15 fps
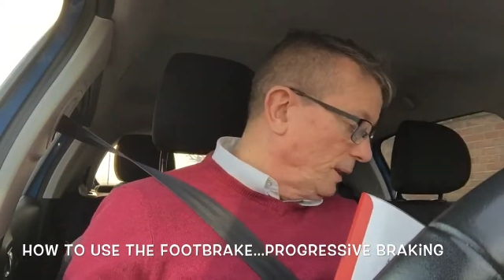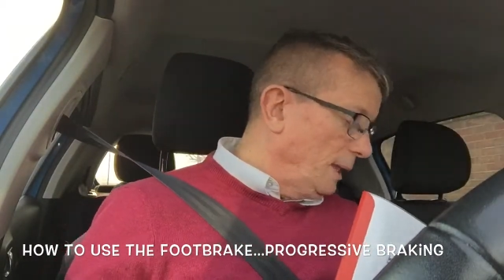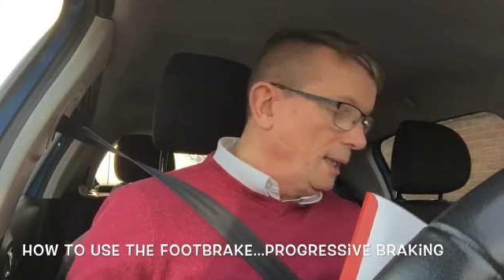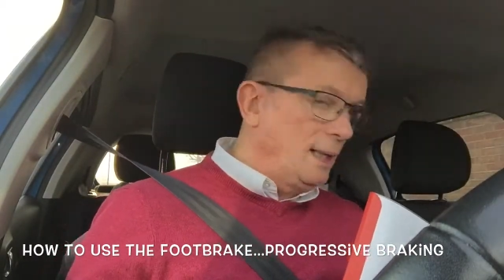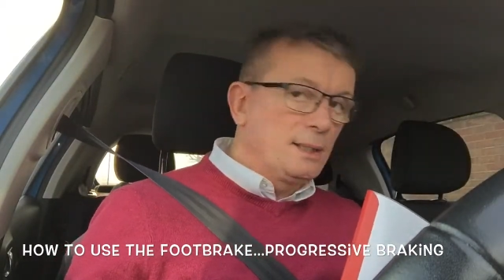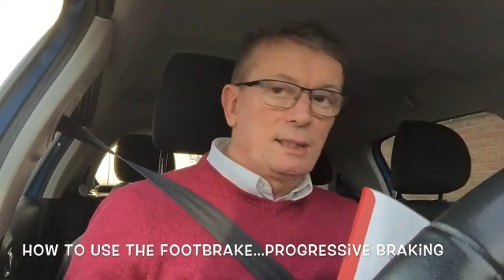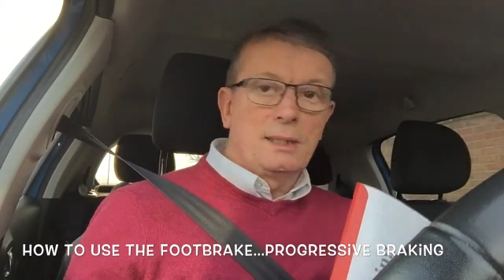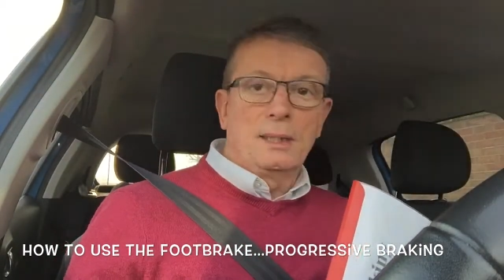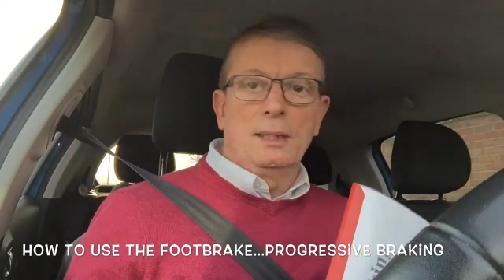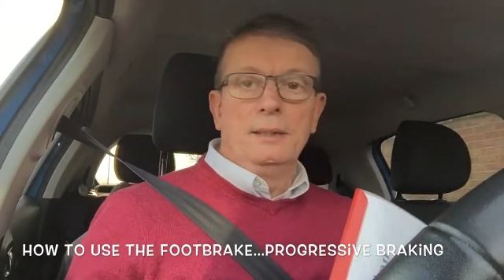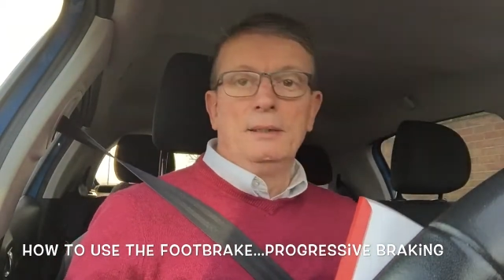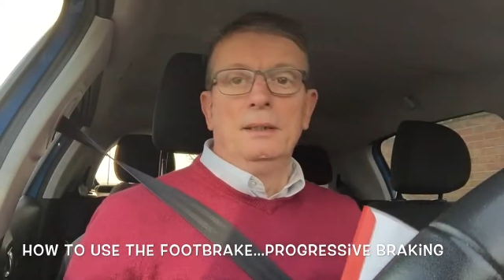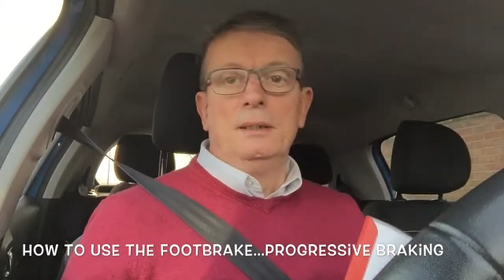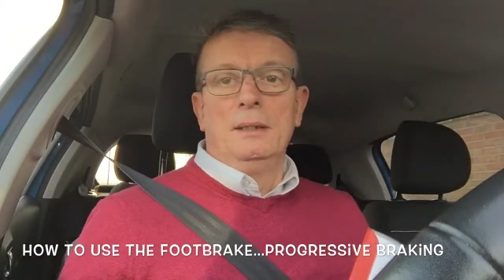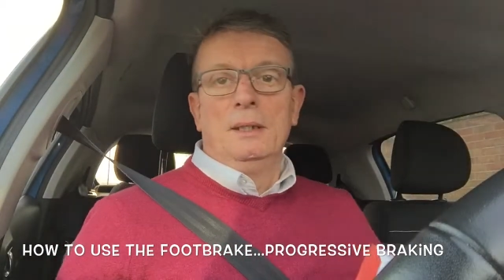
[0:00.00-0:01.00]
and
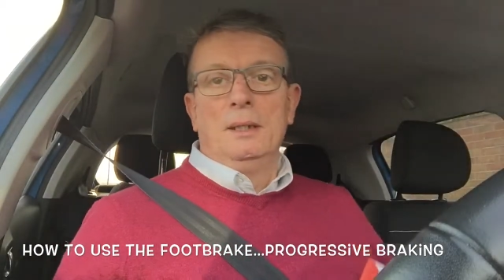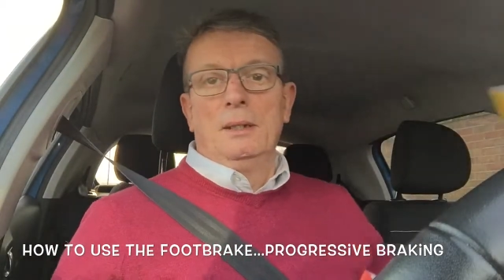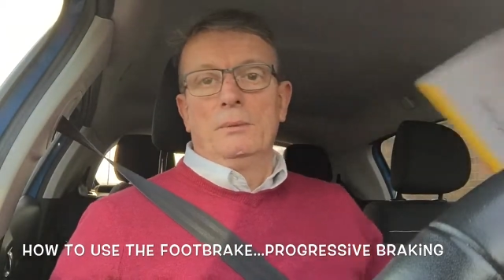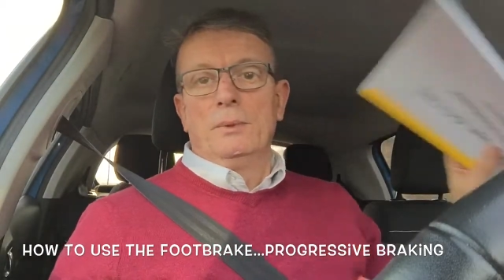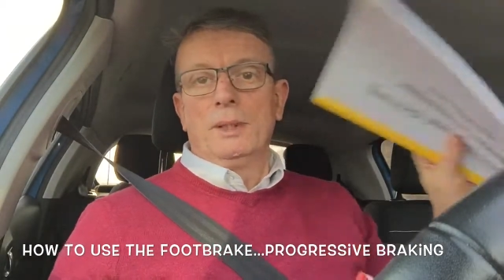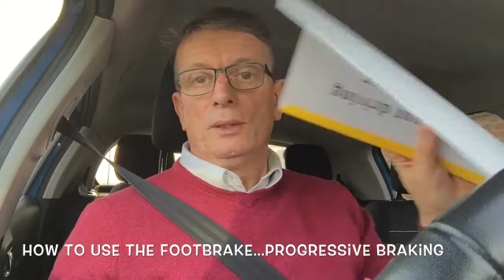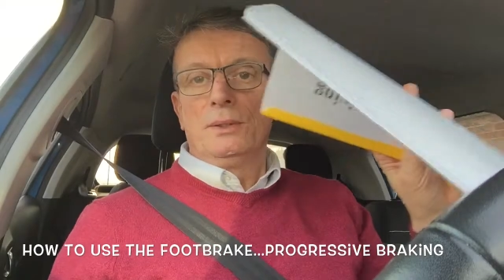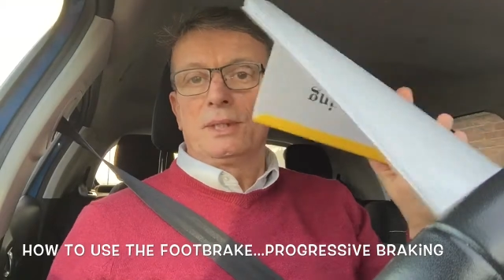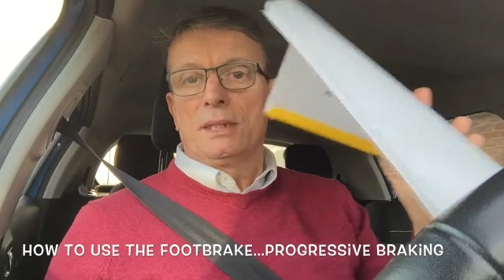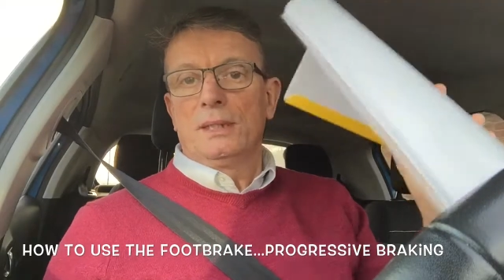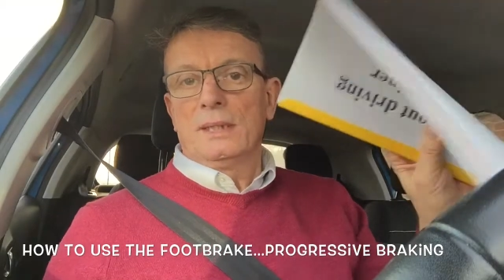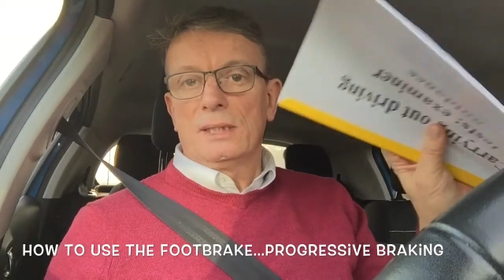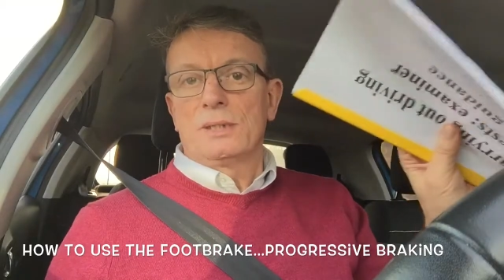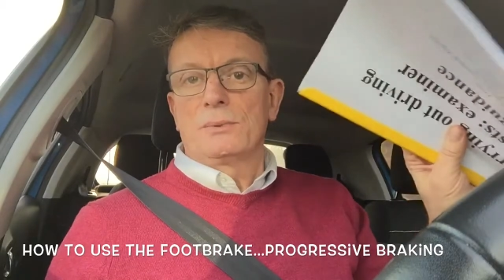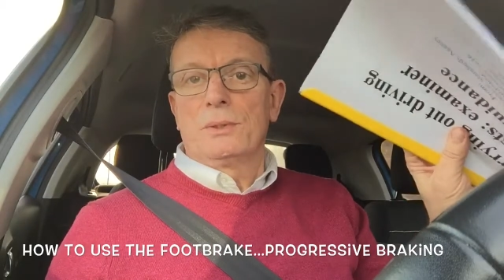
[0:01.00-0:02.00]
we're using
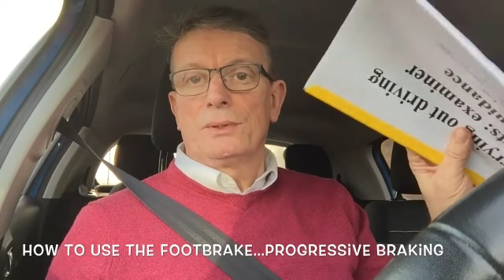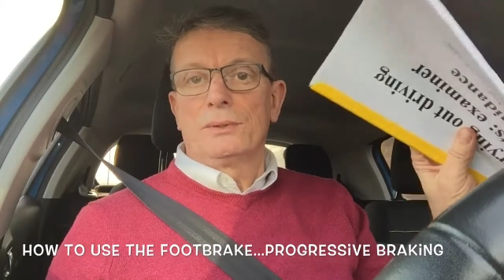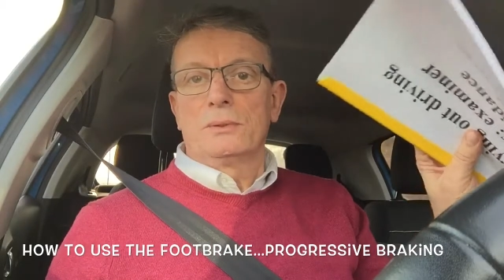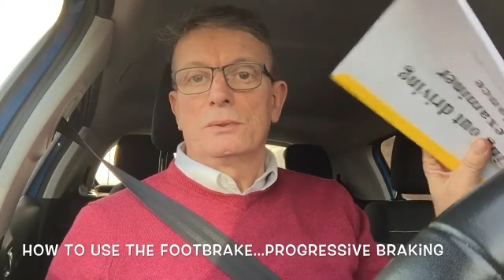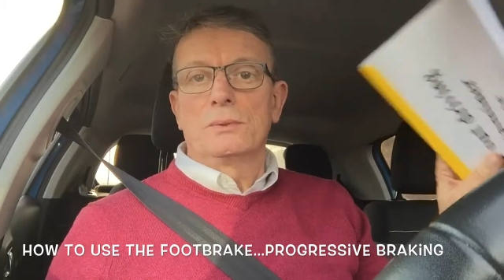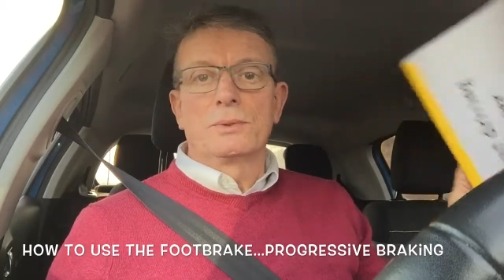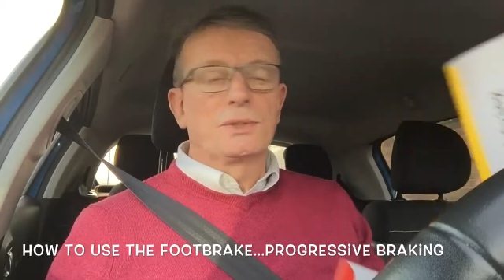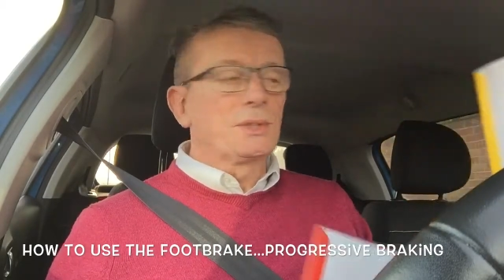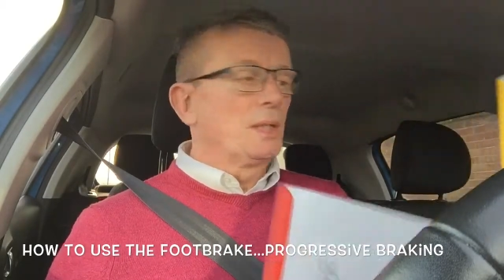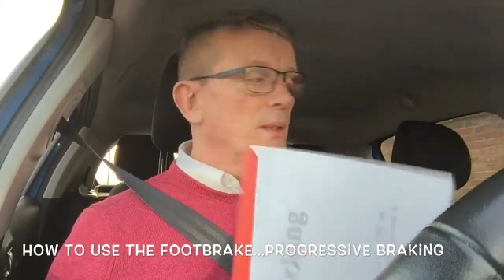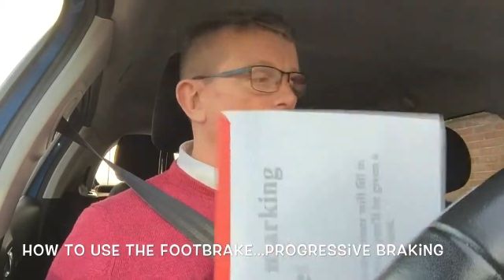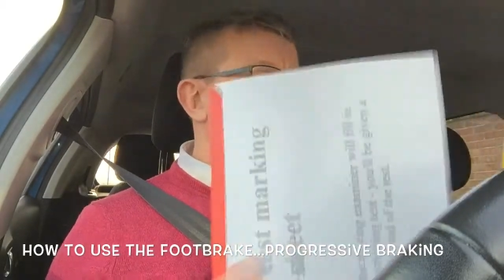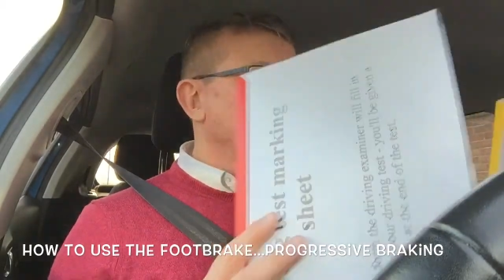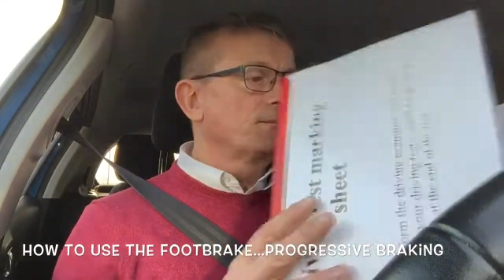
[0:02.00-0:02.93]
this one also.